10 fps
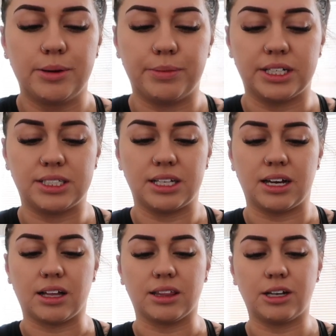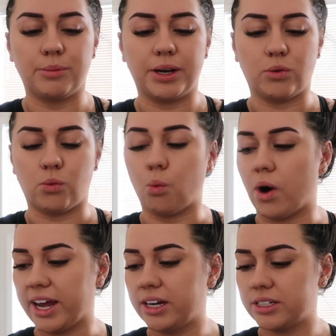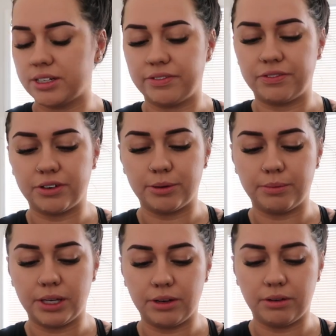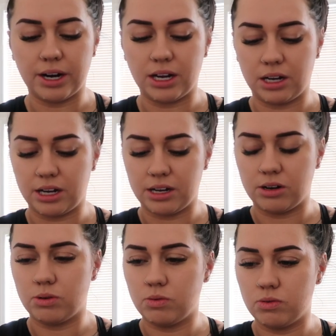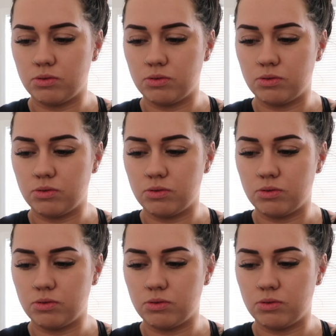but it's a little bit white for me right now.